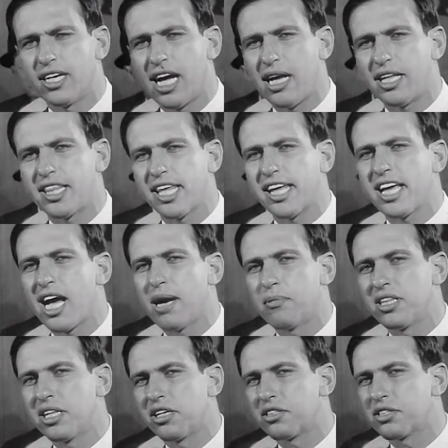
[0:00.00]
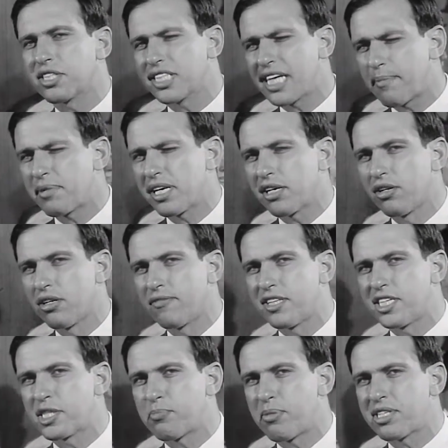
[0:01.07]
I think I'm a little skeptical of
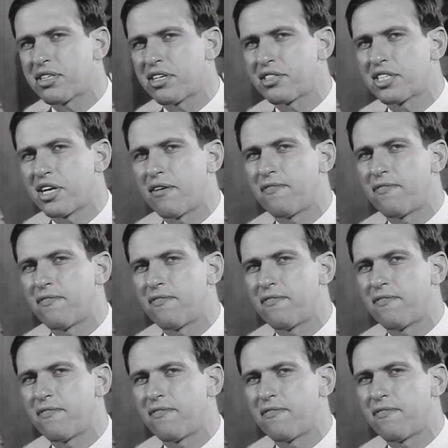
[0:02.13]
this business of